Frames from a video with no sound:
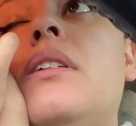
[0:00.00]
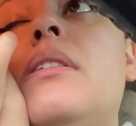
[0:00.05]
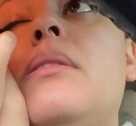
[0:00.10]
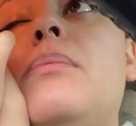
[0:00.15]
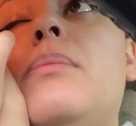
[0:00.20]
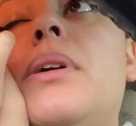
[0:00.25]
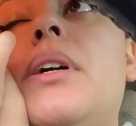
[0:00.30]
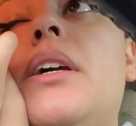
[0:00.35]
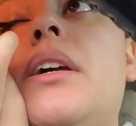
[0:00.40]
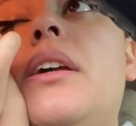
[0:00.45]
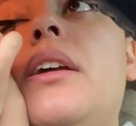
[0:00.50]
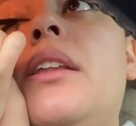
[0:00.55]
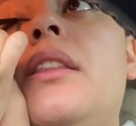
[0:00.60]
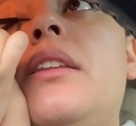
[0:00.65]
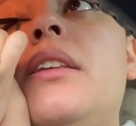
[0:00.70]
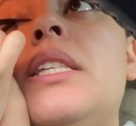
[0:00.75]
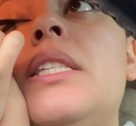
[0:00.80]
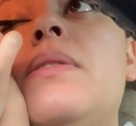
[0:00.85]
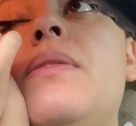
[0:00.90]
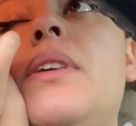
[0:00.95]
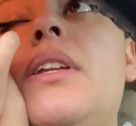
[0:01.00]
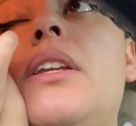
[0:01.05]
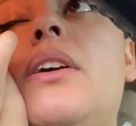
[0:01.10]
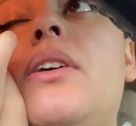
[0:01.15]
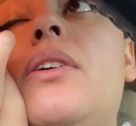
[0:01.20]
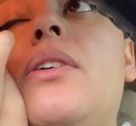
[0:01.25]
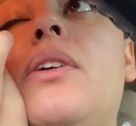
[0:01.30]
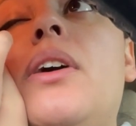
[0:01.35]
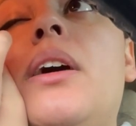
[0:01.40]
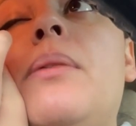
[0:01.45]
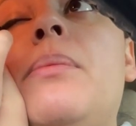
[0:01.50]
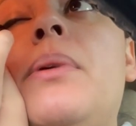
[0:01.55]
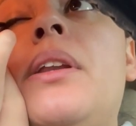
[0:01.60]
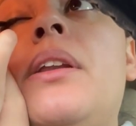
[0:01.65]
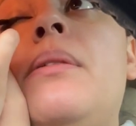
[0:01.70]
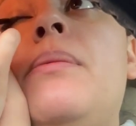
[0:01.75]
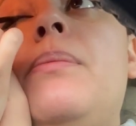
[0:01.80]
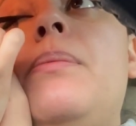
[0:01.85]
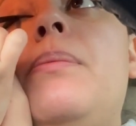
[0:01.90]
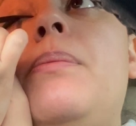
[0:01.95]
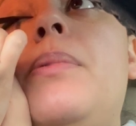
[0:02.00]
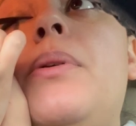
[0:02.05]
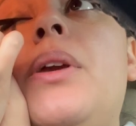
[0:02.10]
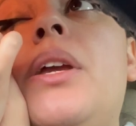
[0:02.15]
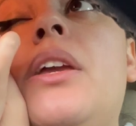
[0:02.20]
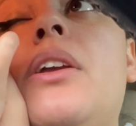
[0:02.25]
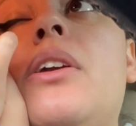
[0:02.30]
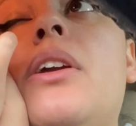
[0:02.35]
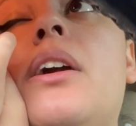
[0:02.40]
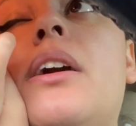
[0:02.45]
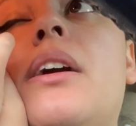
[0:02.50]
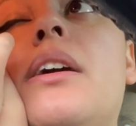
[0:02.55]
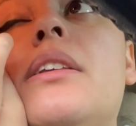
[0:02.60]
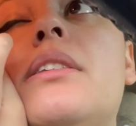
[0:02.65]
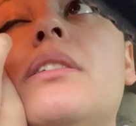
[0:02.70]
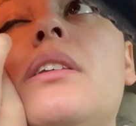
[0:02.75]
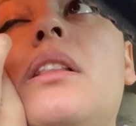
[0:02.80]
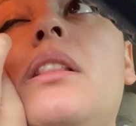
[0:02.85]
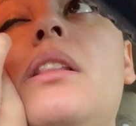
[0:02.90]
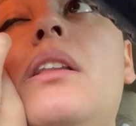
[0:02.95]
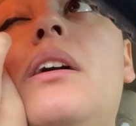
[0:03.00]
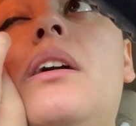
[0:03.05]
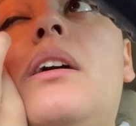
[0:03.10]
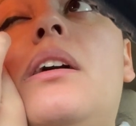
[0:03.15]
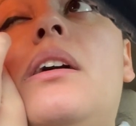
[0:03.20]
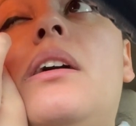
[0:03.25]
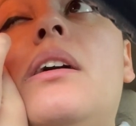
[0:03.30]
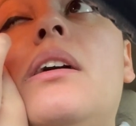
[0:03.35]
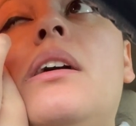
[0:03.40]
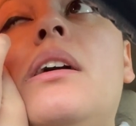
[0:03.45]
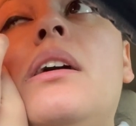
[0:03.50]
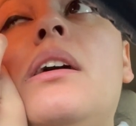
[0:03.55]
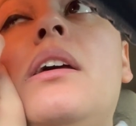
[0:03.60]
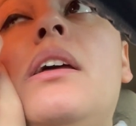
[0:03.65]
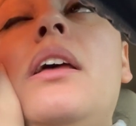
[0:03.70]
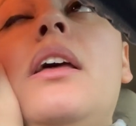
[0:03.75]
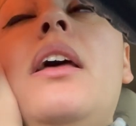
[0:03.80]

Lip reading: But in this video, I'm gonna bring you guys along.